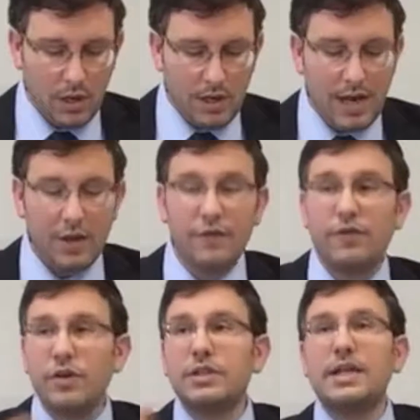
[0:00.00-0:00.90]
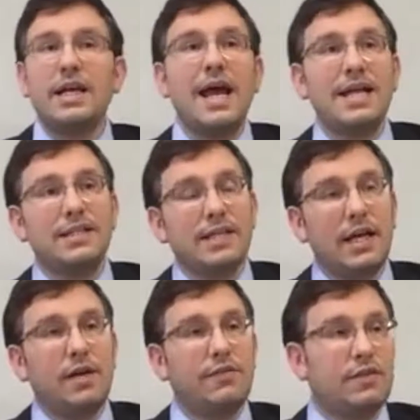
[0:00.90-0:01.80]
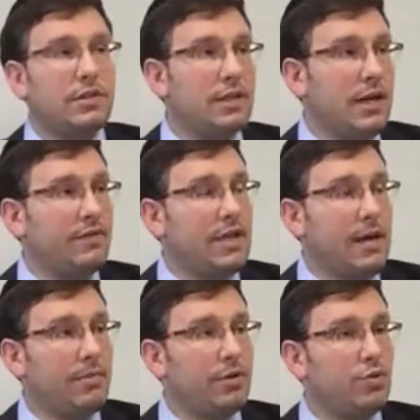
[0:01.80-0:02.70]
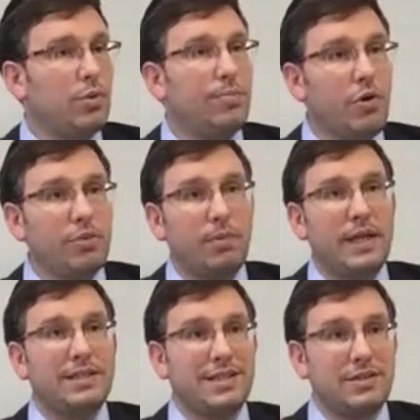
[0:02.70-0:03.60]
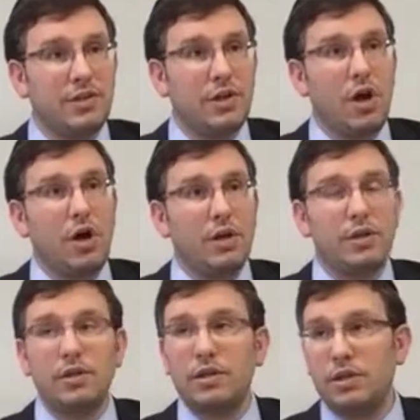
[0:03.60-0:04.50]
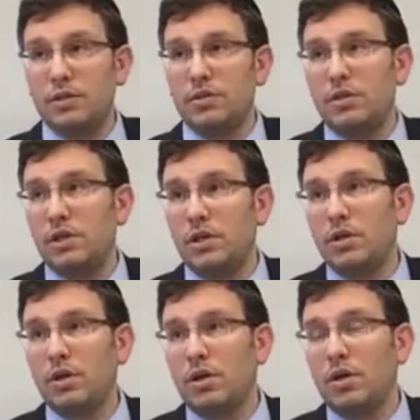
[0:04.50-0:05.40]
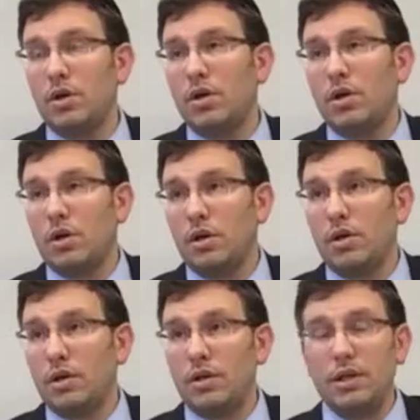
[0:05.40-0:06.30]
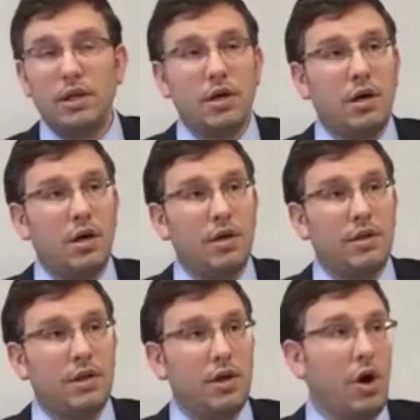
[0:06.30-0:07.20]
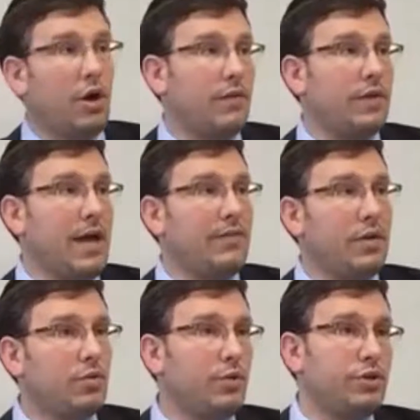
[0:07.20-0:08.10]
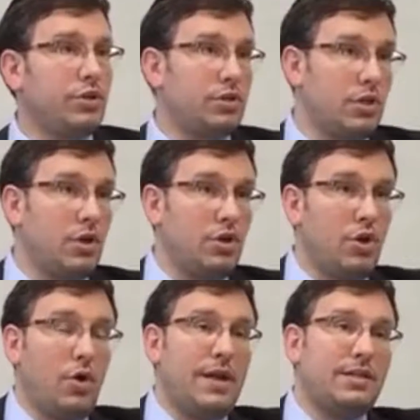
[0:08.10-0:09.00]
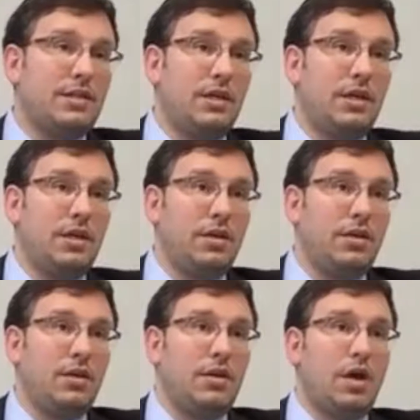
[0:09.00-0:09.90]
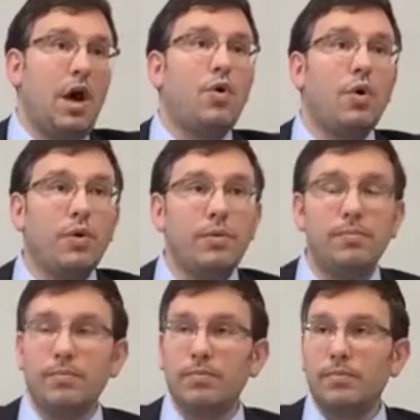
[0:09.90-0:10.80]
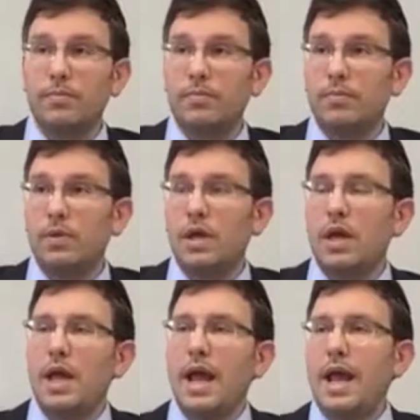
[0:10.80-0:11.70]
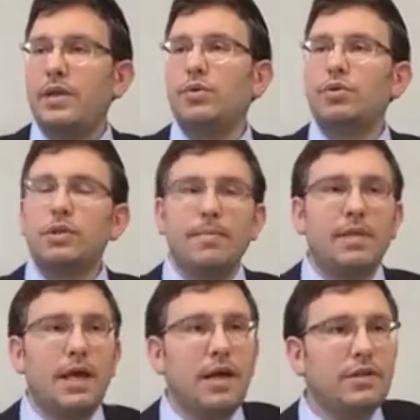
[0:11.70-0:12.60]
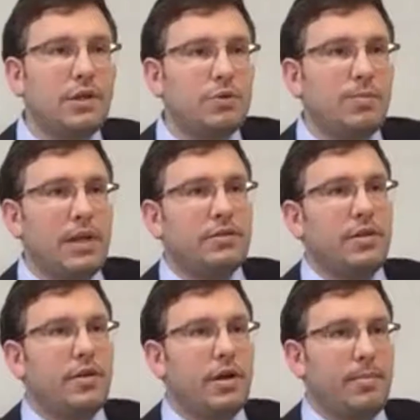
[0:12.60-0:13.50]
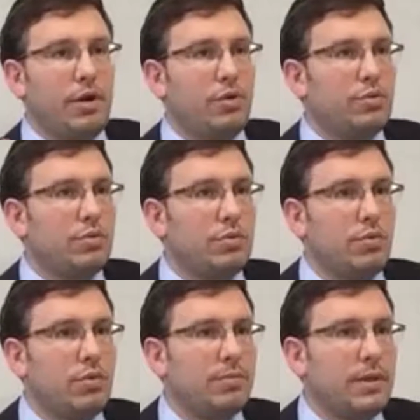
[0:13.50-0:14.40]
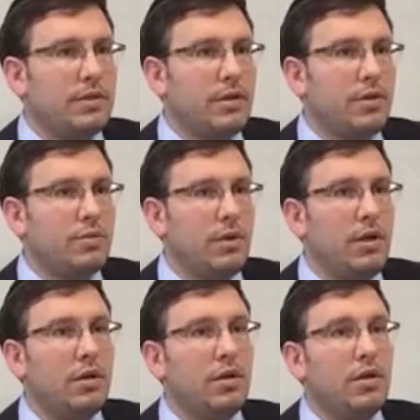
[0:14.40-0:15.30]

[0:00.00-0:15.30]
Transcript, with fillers: Now, the first set and second set of tablets were both placed into the ark, into the Ark of the Covenant, which is known as the Aron, and there was something else that was placed in there. Anybody knows what was placed in there as well?